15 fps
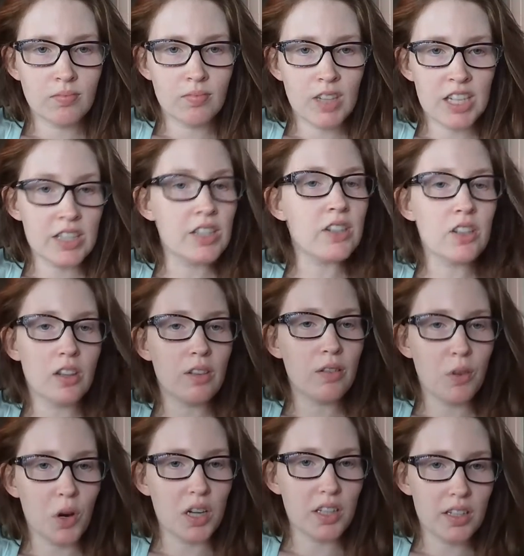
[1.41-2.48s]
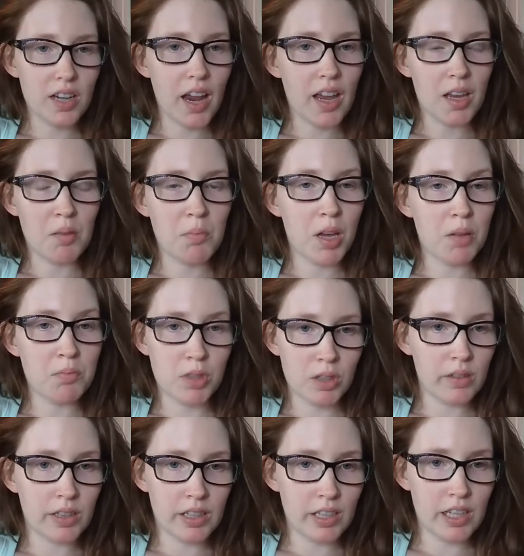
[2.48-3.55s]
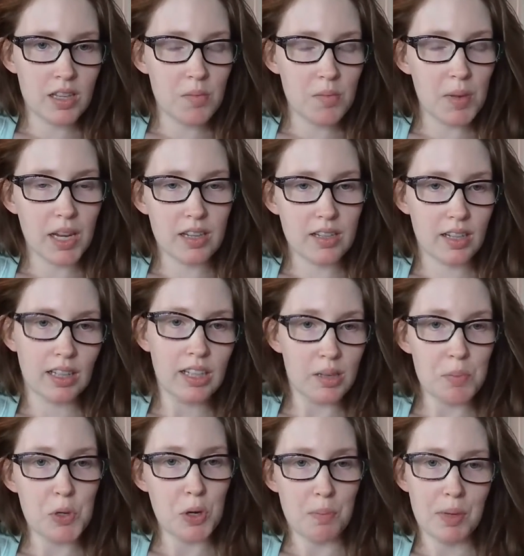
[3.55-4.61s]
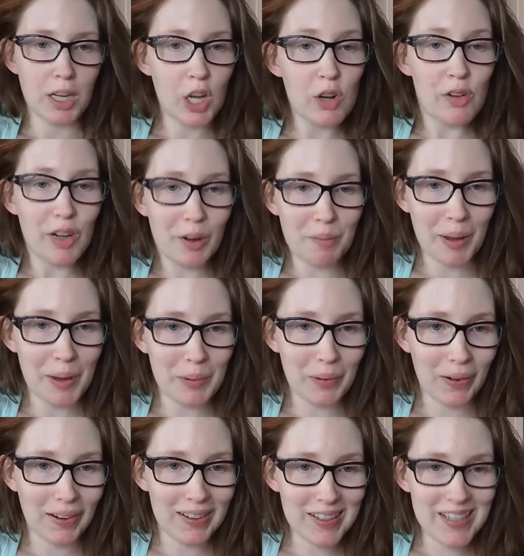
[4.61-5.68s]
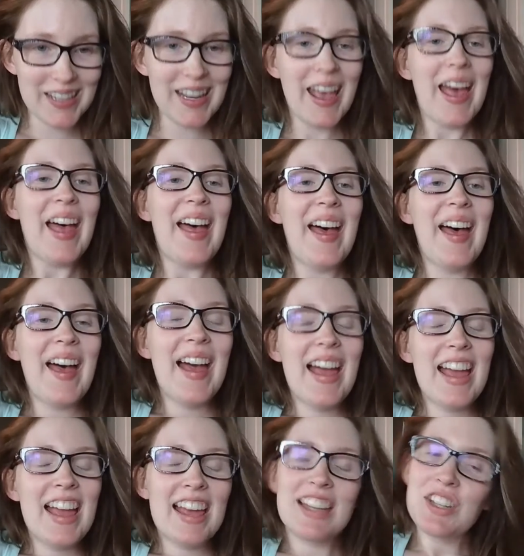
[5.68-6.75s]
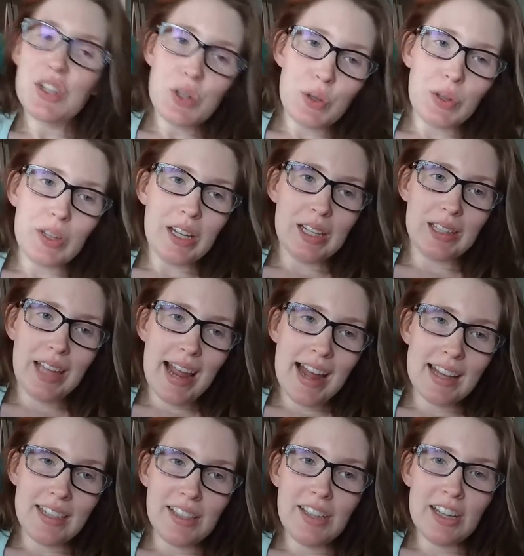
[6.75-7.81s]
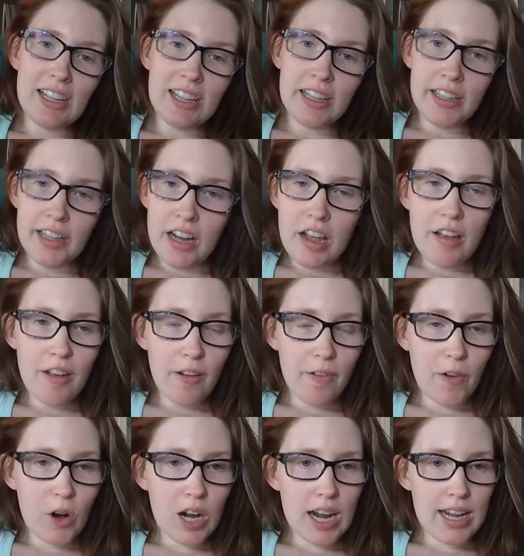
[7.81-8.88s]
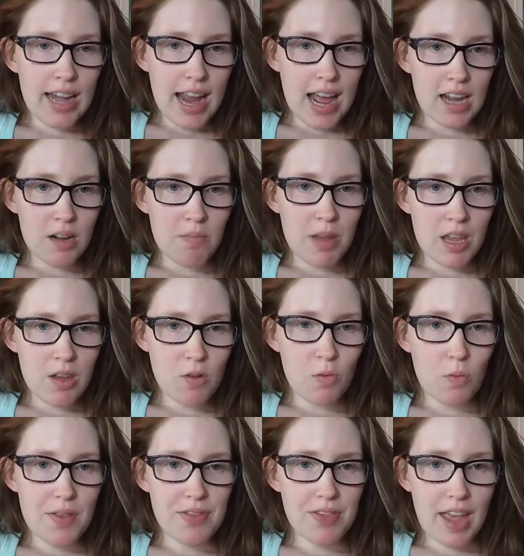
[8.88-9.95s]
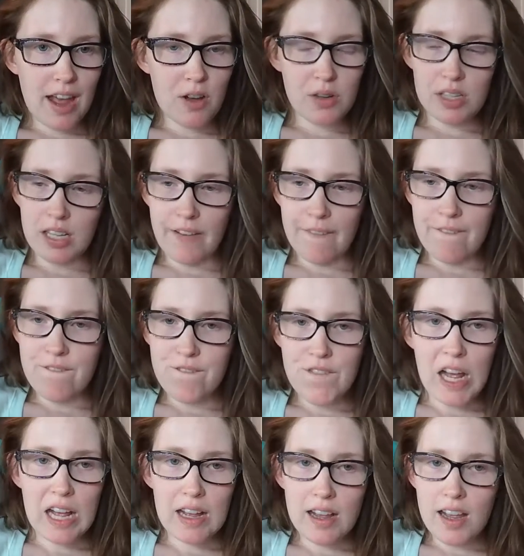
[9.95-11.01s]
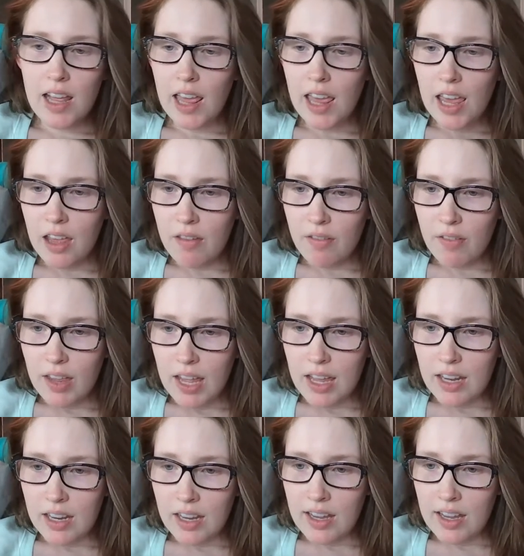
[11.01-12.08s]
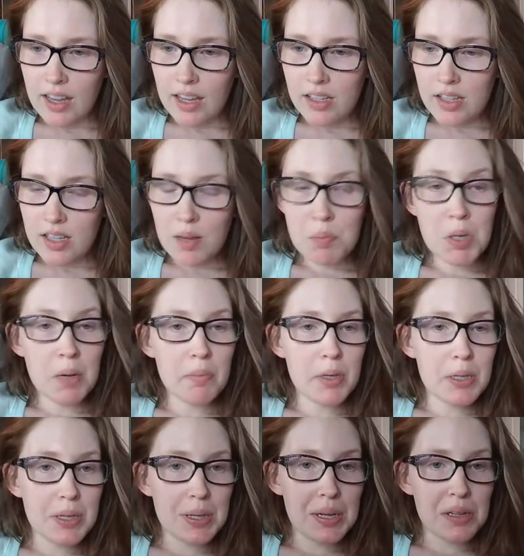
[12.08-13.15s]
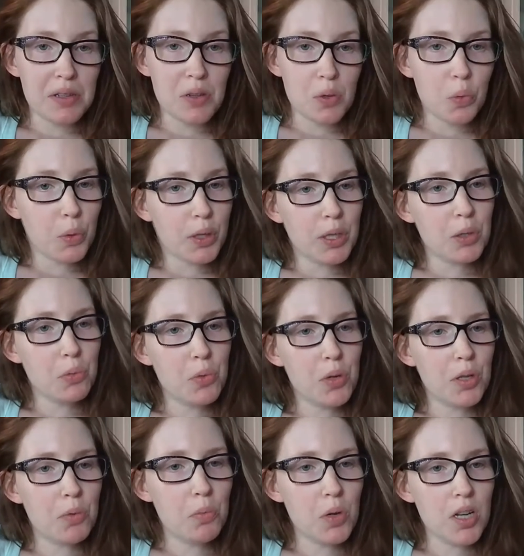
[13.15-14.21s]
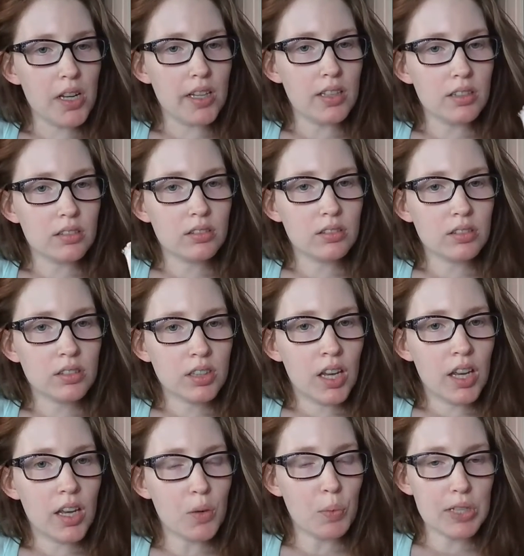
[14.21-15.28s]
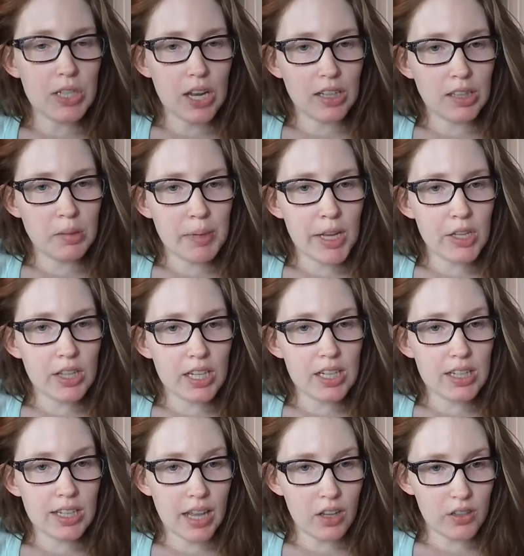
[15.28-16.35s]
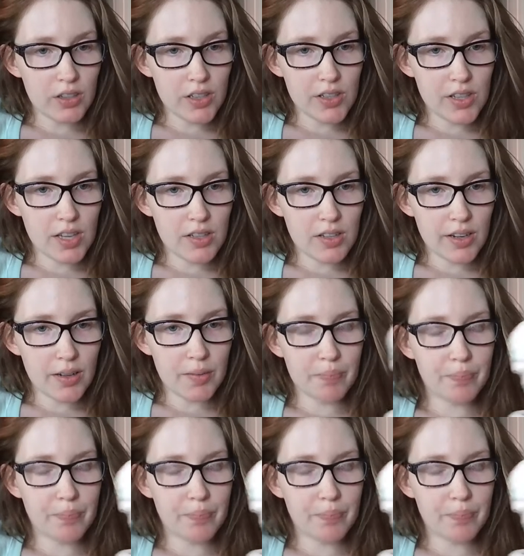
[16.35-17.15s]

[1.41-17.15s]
This is the fourth time I'm doing this because I keep tripping over my words. It's Julia Latner for Anatomy 1005, and it's September 6th, 2021. And we're talking about the skeletal system.